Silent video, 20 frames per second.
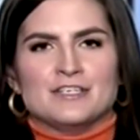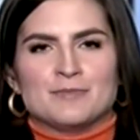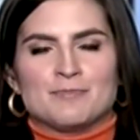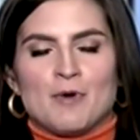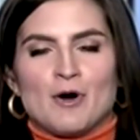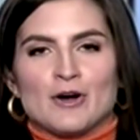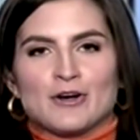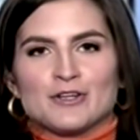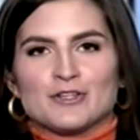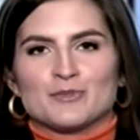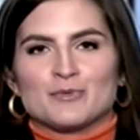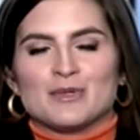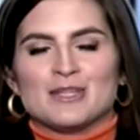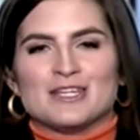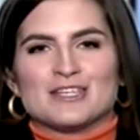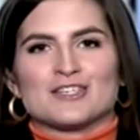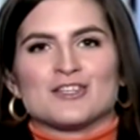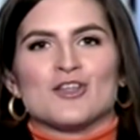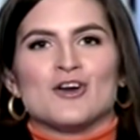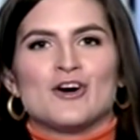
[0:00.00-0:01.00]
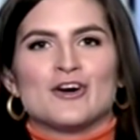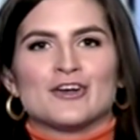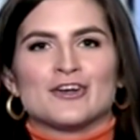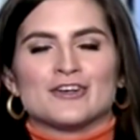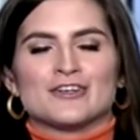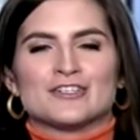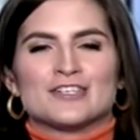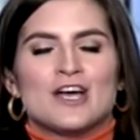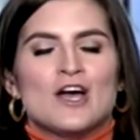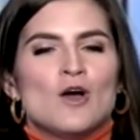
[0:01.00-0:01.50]
these pardons with his
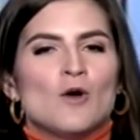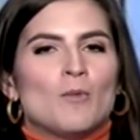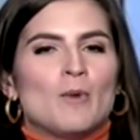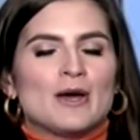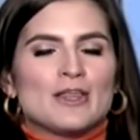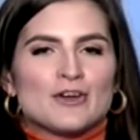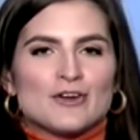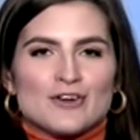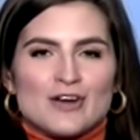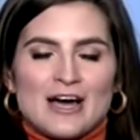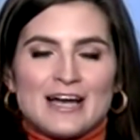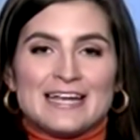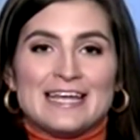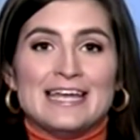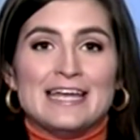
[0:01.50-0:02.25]
lawyers. Whether or not